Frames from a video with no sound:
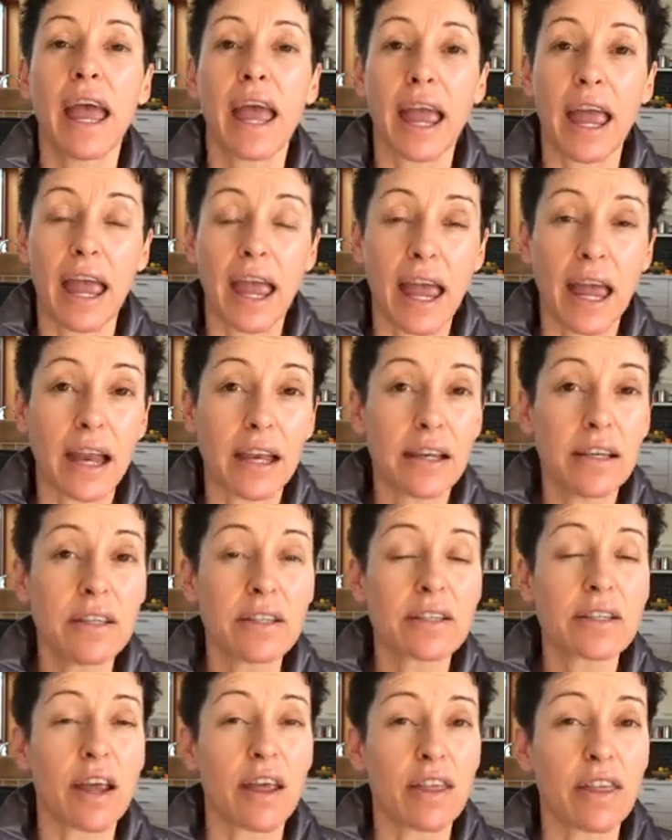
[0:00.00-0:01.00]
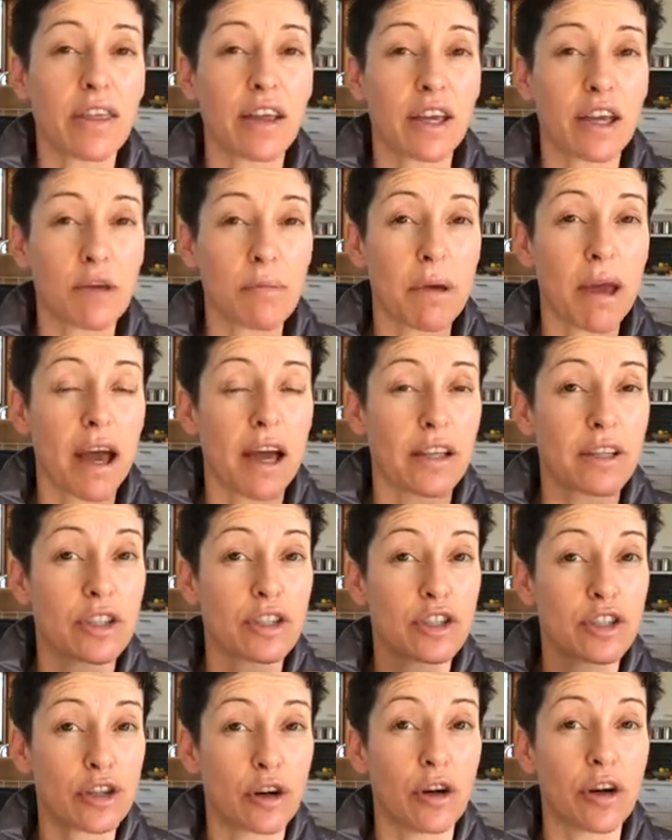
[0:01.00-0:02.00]
and think about
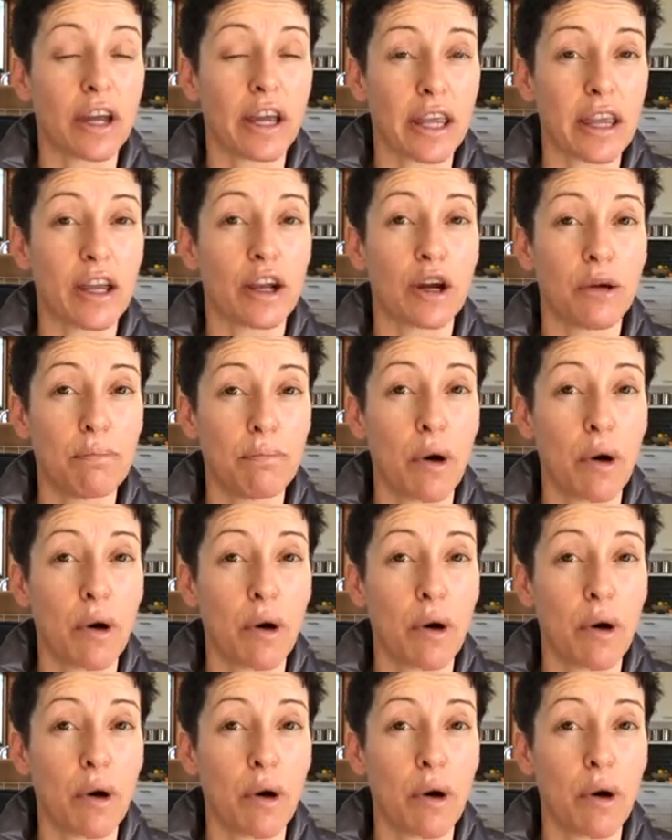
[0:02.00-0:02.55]
stocking,